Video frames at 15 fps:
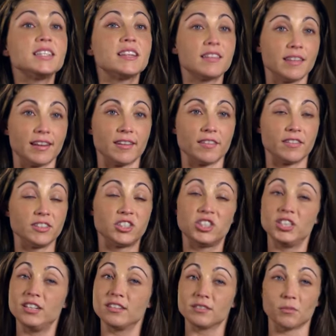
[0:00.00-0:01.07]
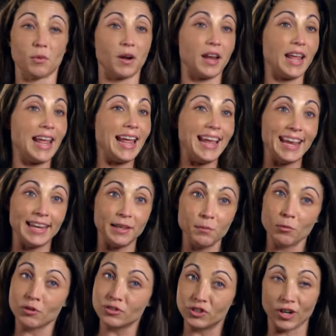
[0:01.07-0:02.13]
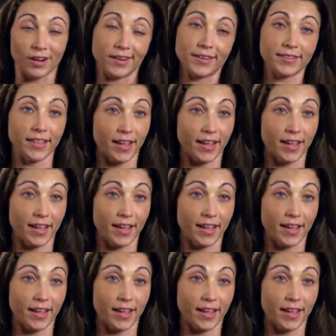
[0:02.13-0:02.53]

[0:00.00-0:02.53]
clear that she doesn't want any more junk at the